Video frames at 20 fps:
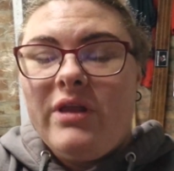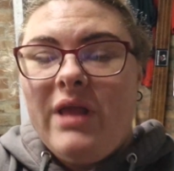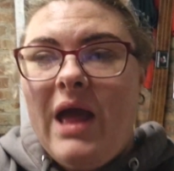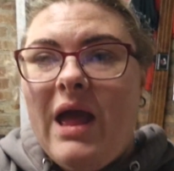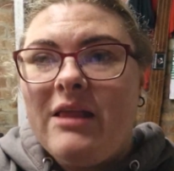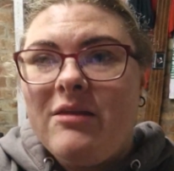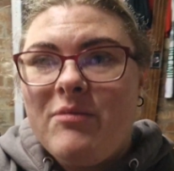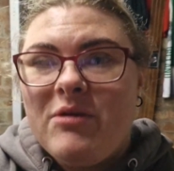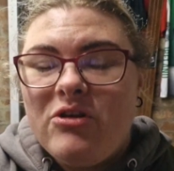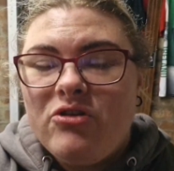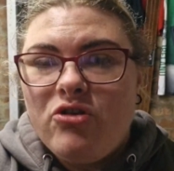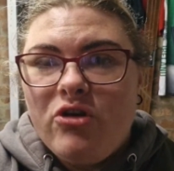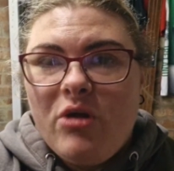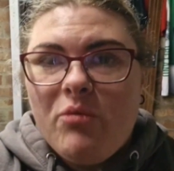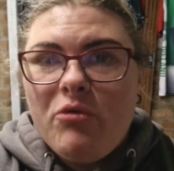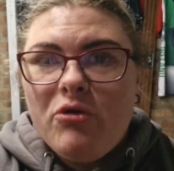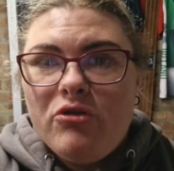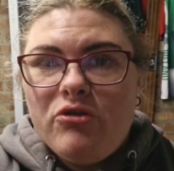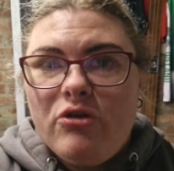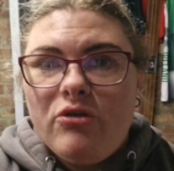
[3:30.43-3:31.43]
and you had to make sure
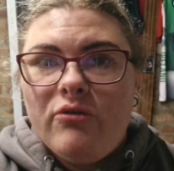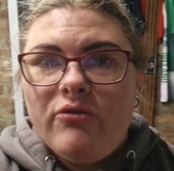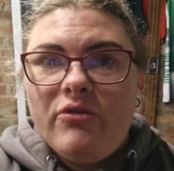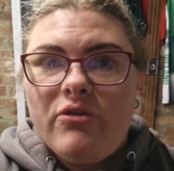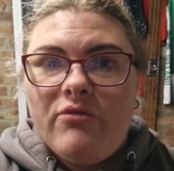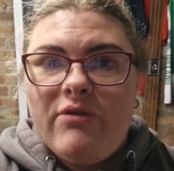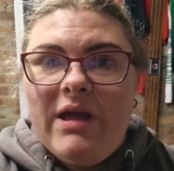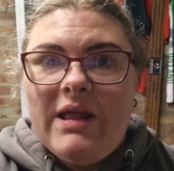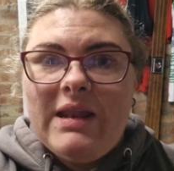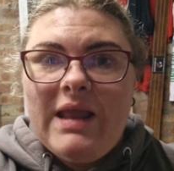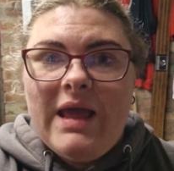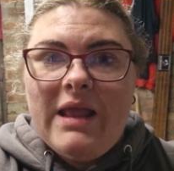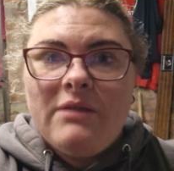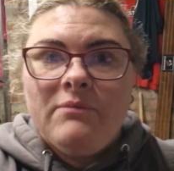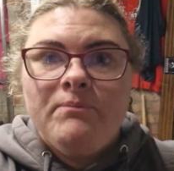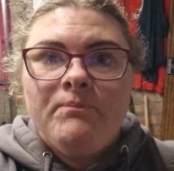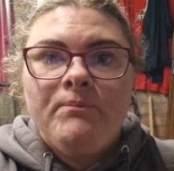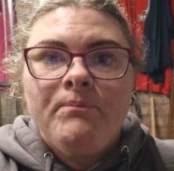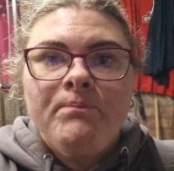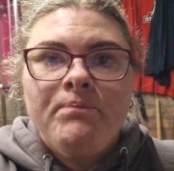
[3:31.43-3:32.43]
you pushed it over the red
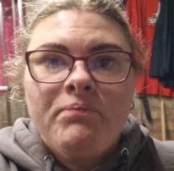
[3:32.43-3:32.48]
line.